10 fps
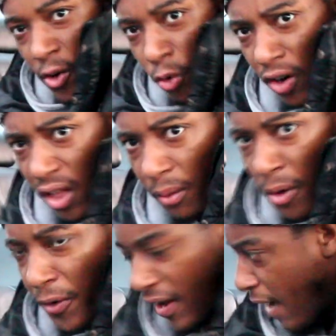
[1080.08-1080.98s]
all of them
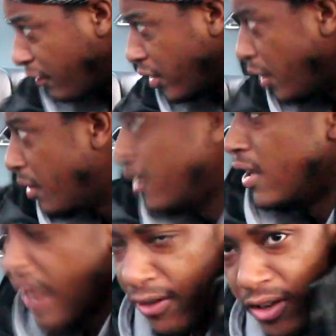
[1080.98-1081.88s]
only have 2
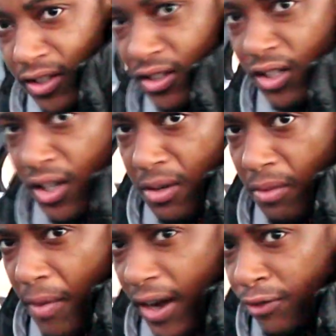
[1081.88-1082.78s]
headrests,
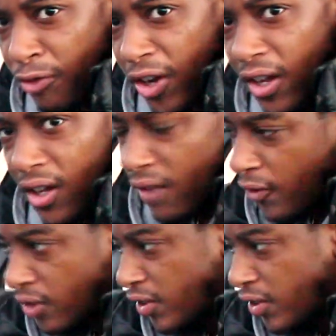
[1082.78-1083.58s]
but mine is 3 for some